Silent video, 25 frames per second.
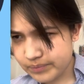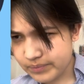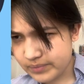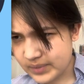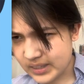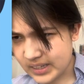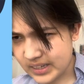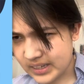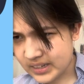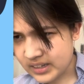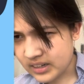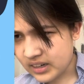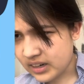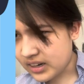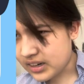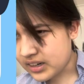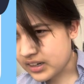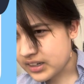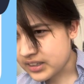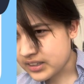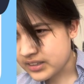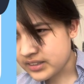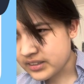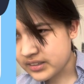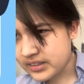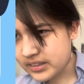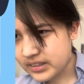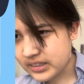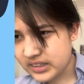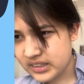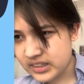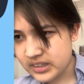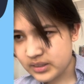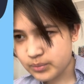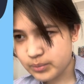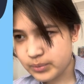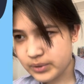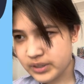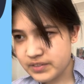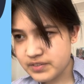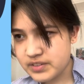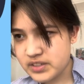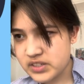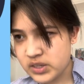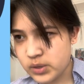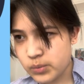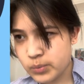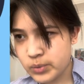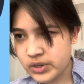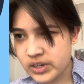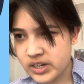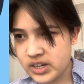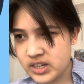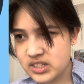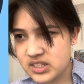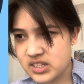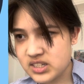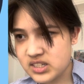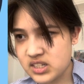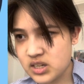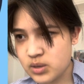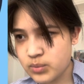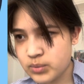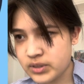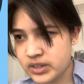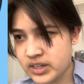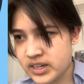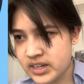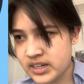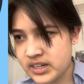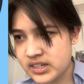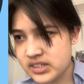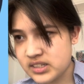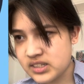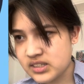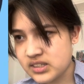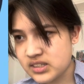in all, in brief summary, to summarize,